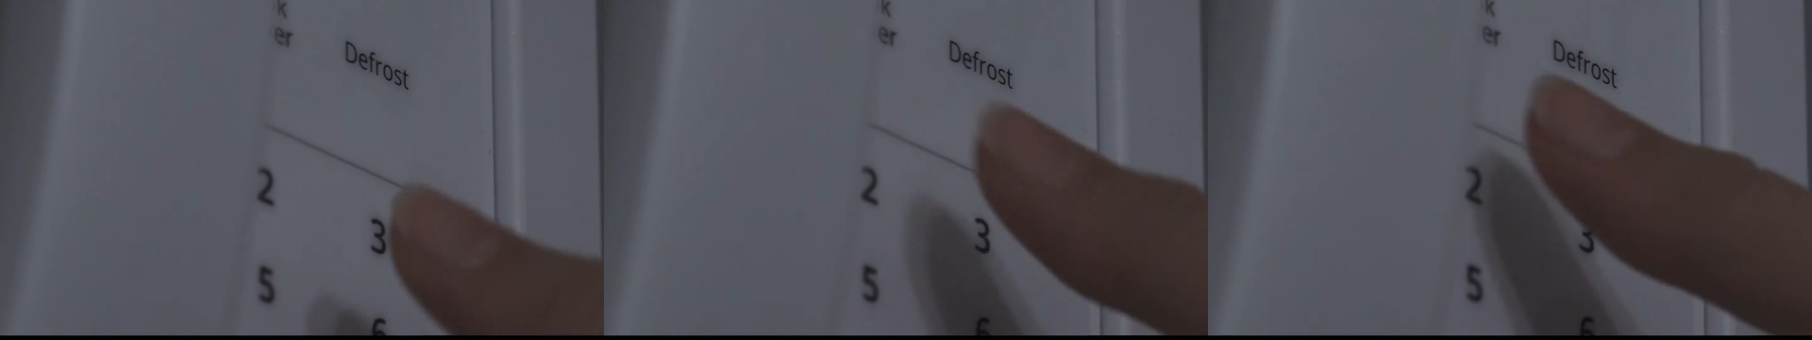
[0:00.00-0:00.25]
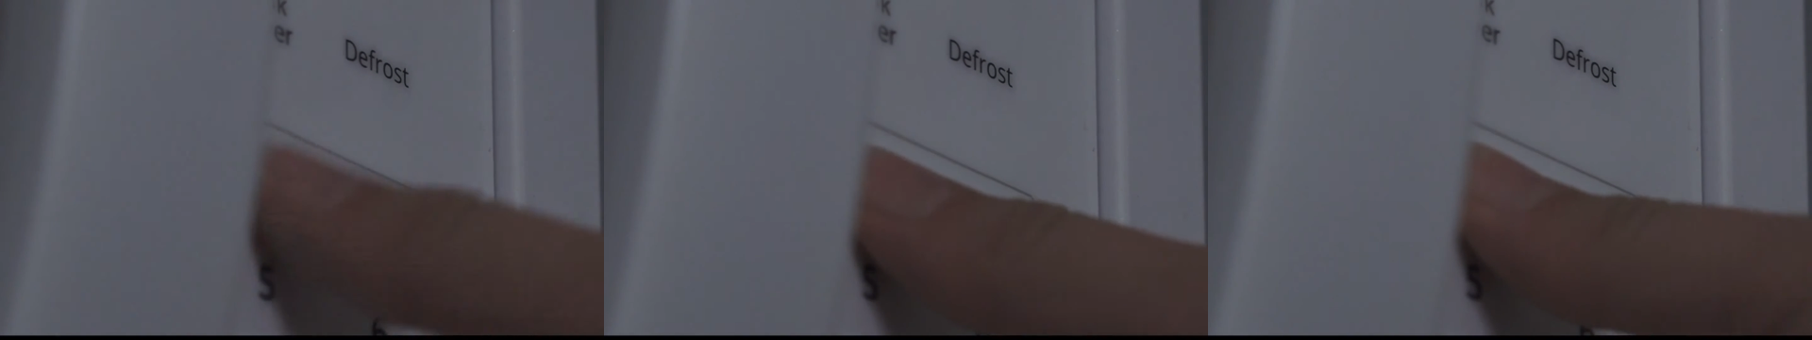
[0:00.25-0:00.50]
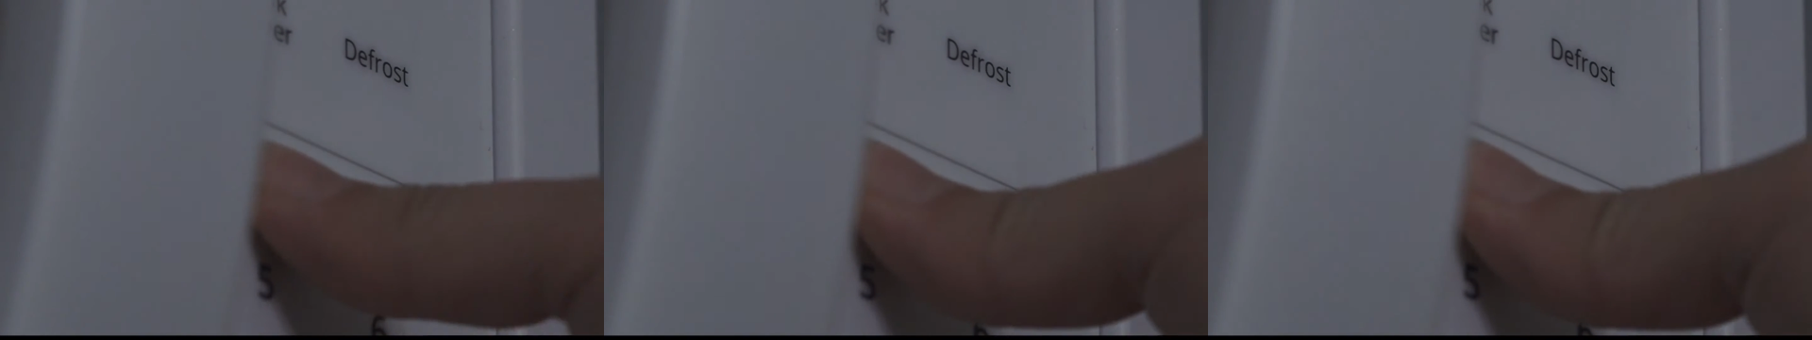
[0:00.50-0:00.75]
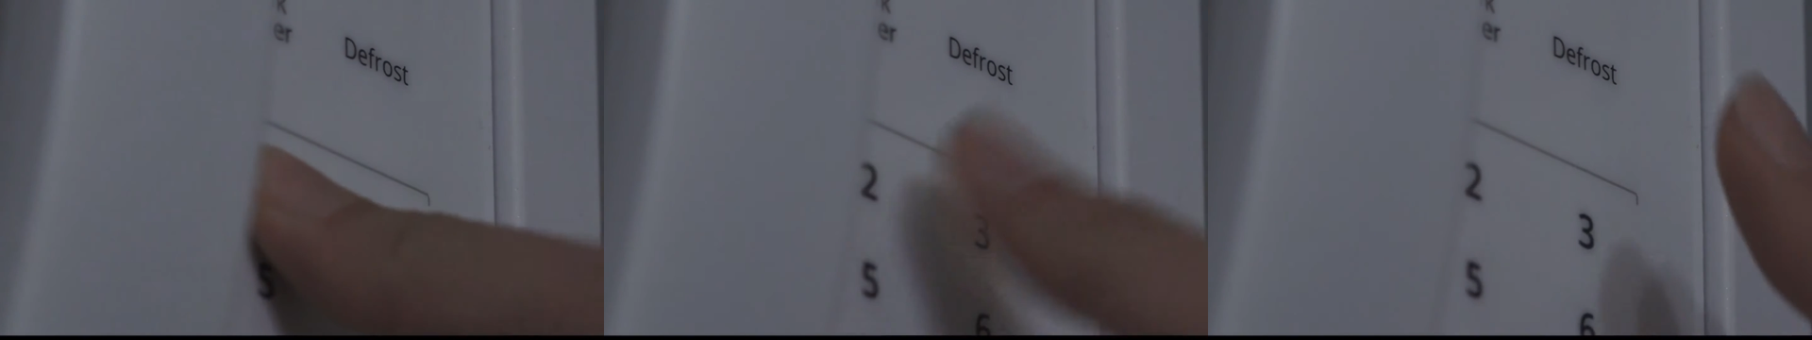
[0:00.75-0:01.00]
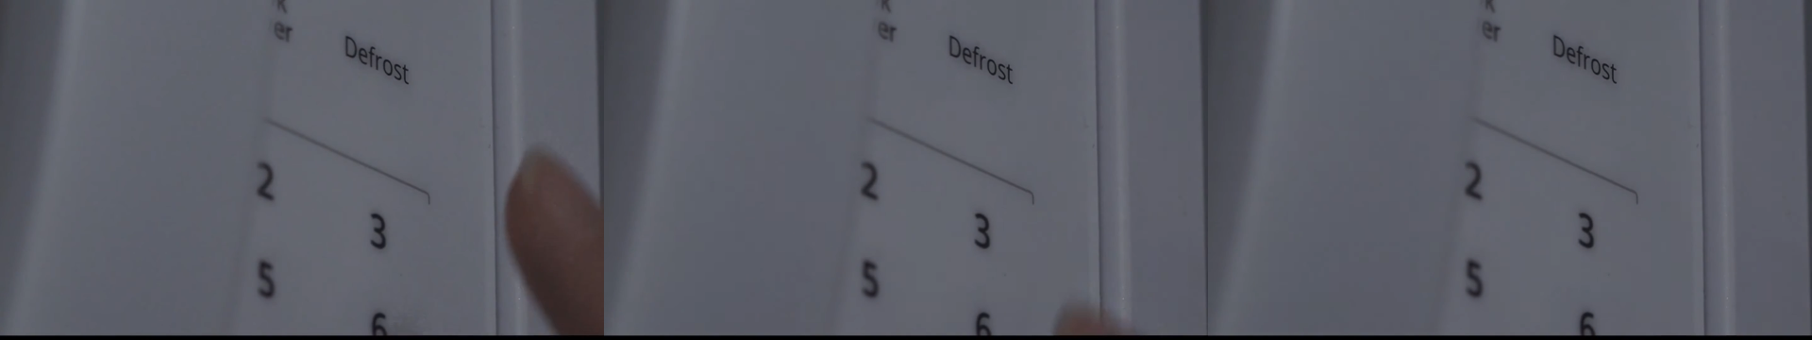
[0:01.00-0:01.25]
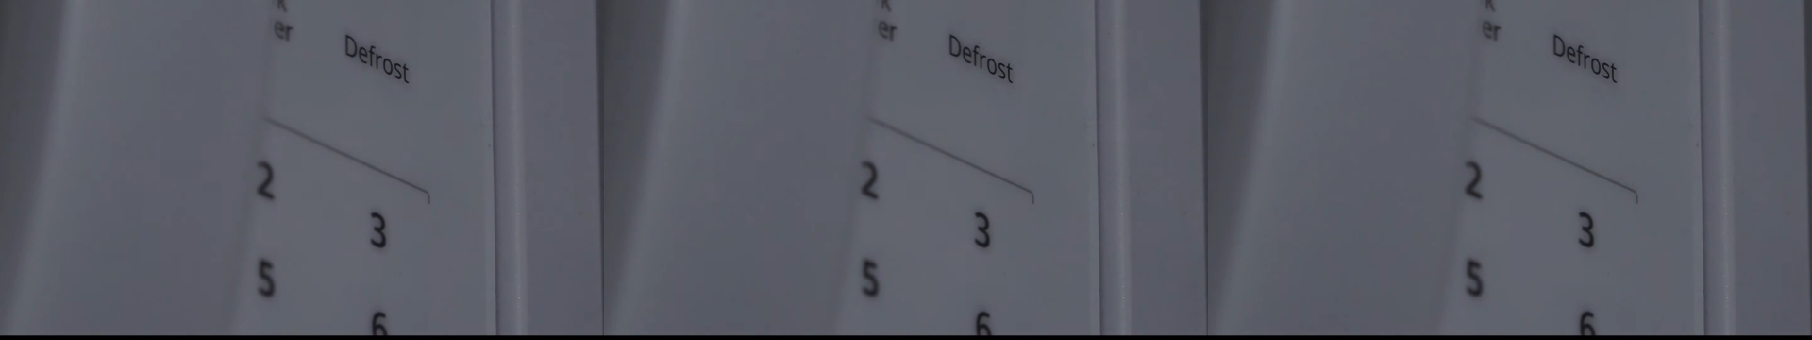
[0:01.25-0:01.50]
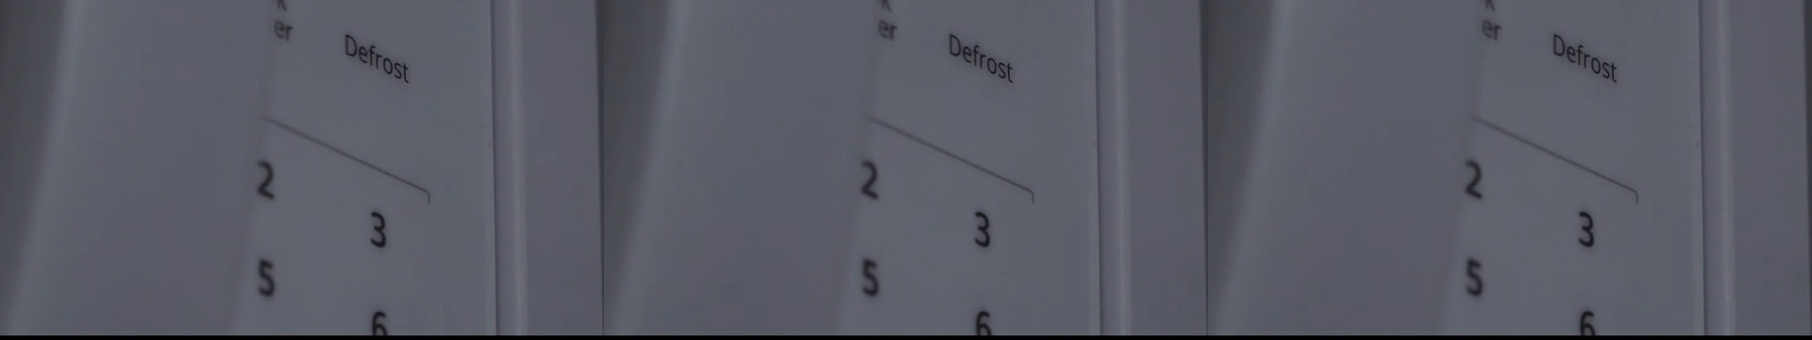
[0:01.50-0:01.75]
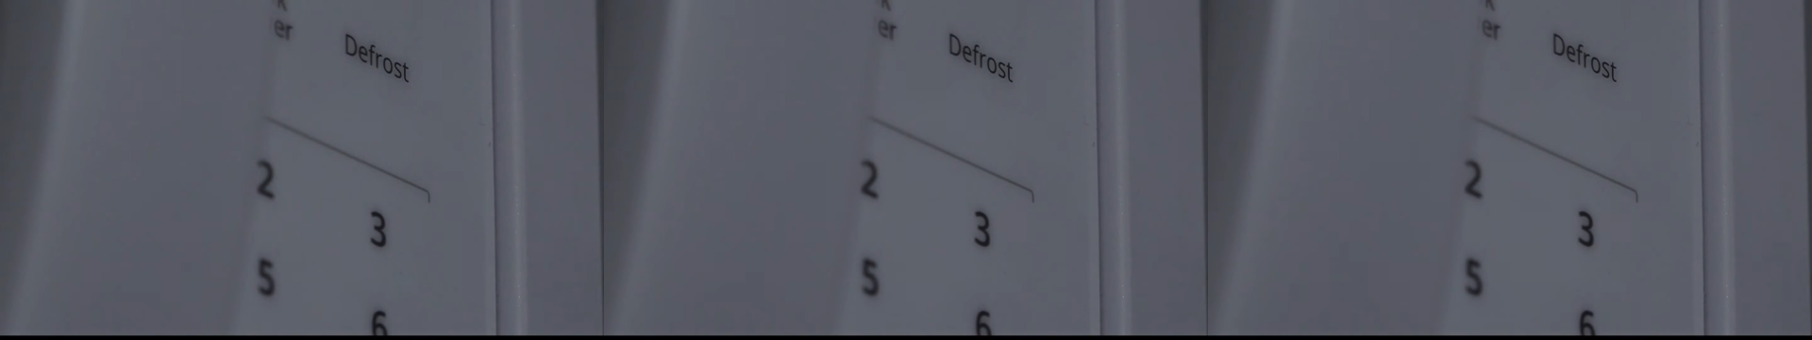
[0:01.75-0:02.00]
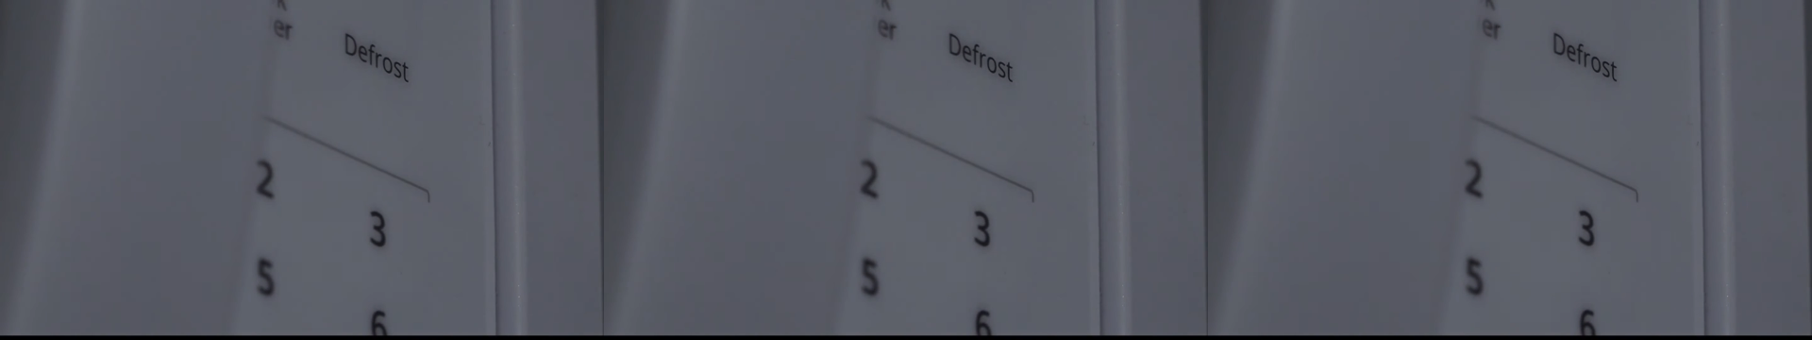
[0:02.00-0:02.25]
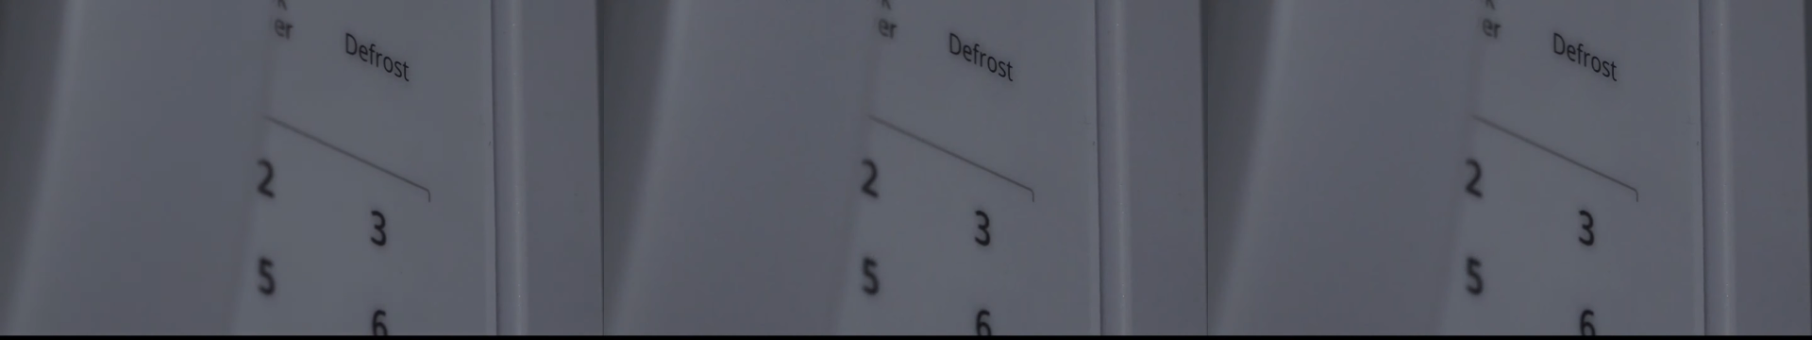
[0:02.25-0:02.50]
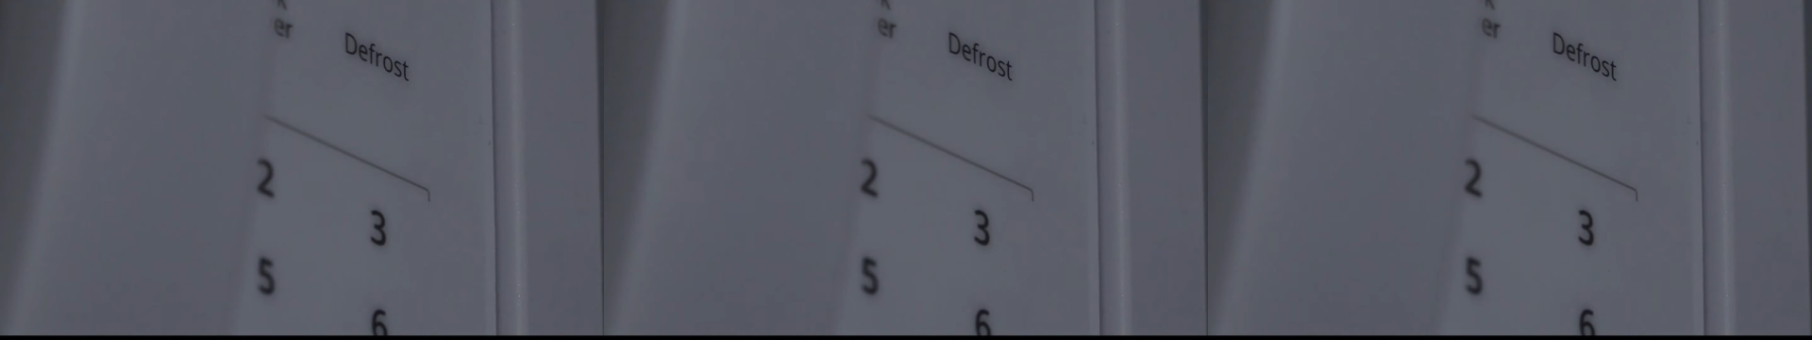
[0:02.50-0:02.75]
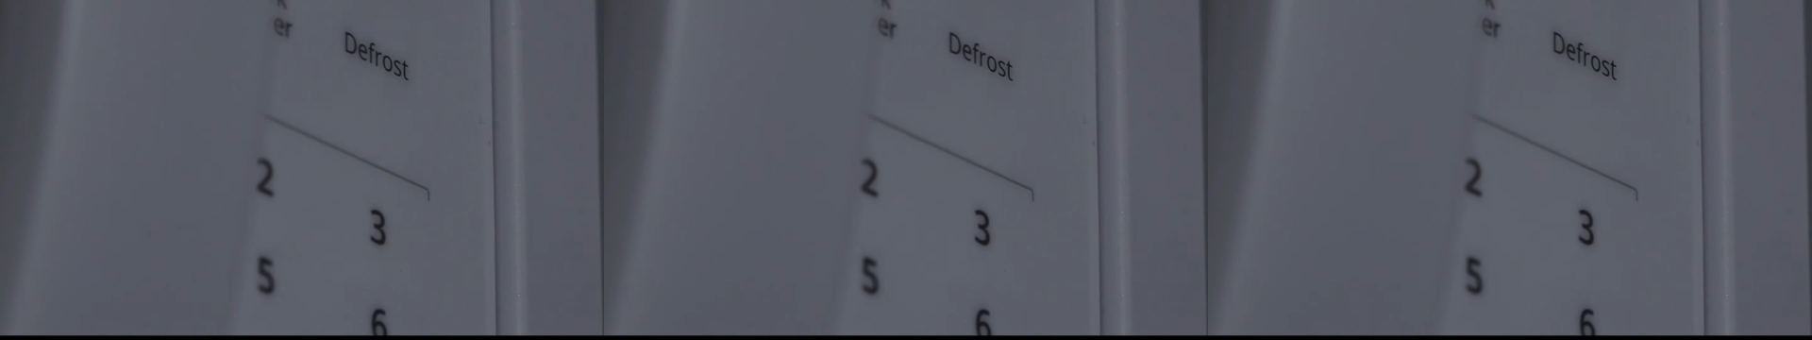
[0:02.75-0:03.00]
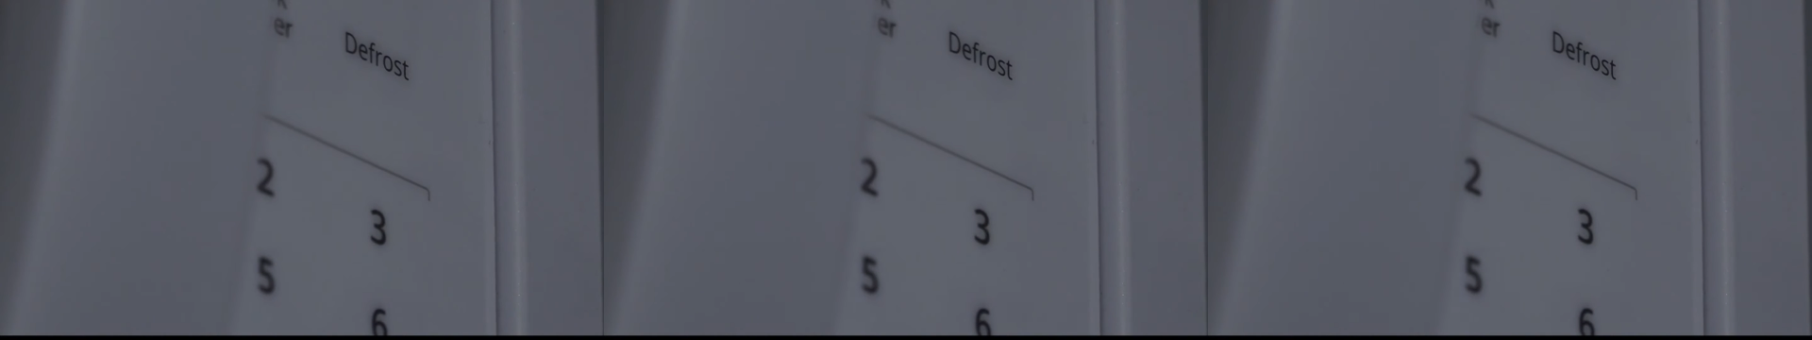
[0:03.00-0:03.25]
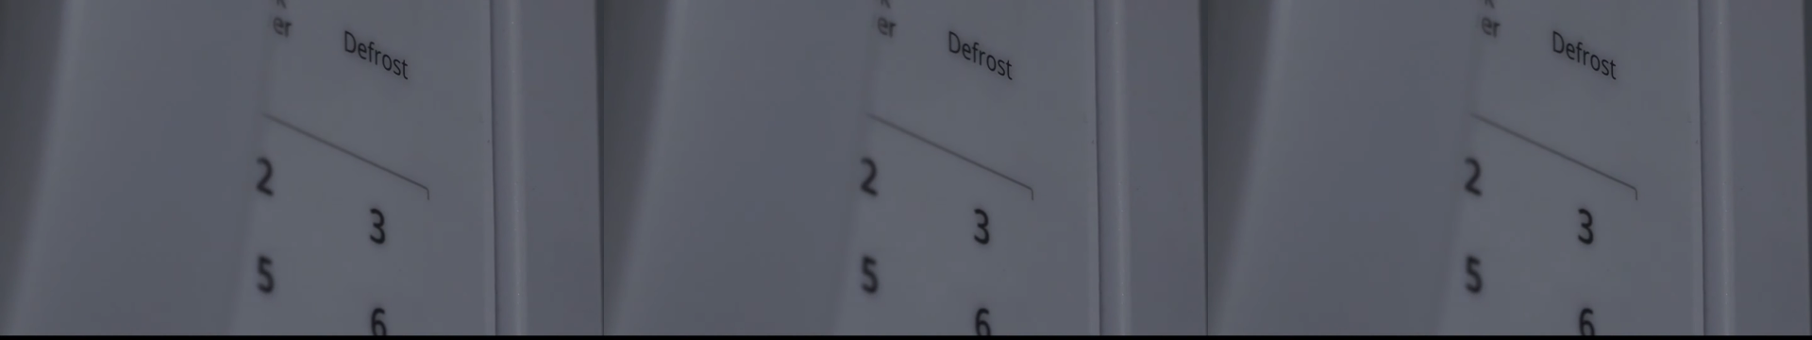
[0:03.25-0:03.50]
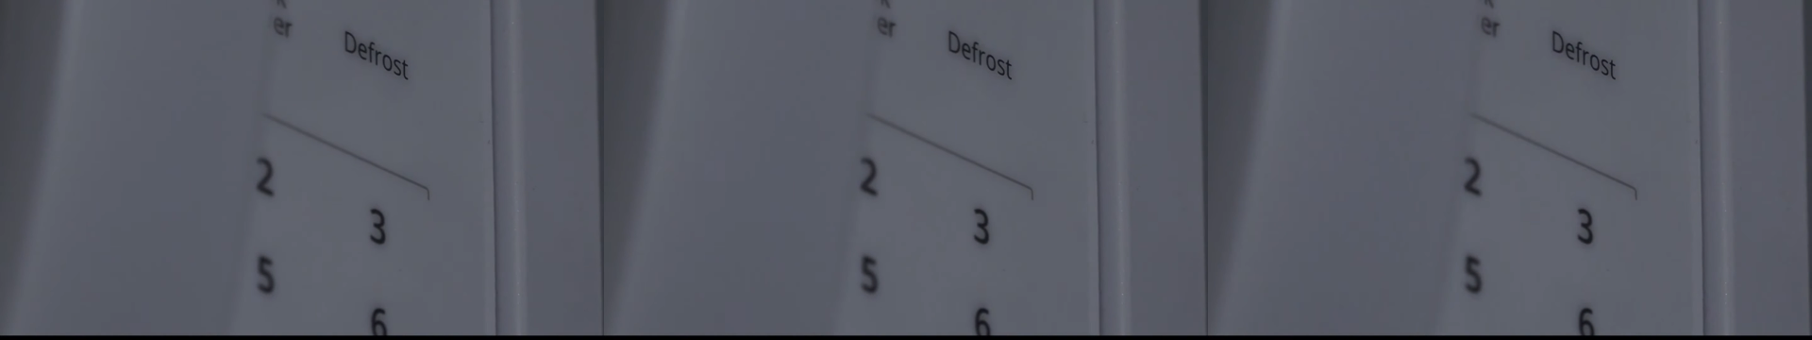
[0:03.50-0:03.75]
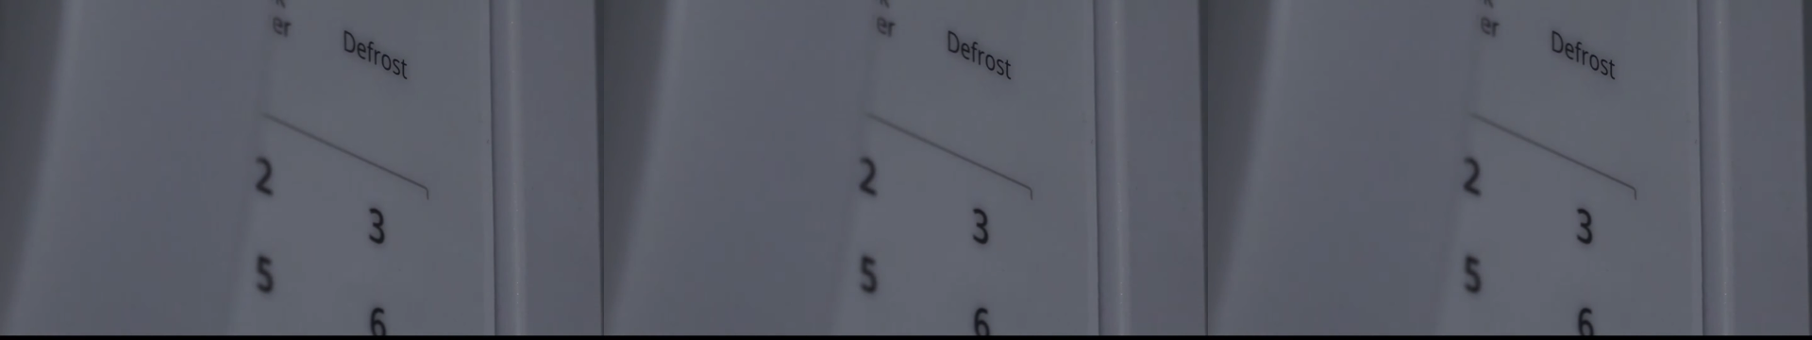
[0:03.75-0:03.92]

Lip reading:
No face is visible, so there are no lips to read.